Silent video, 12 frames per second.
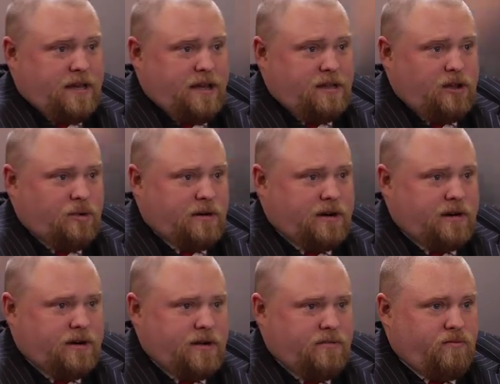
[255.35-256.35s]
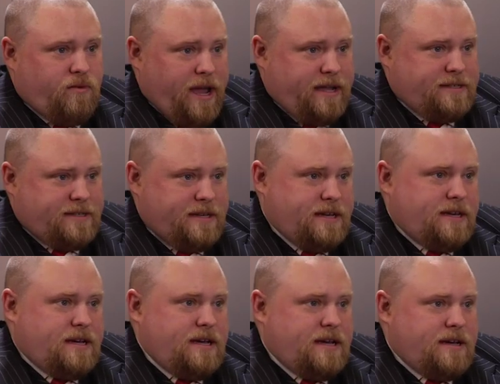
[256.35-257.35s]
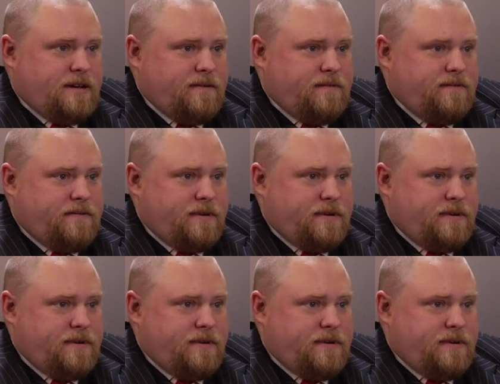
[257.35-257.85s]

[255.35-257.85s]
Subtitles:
a lower rate of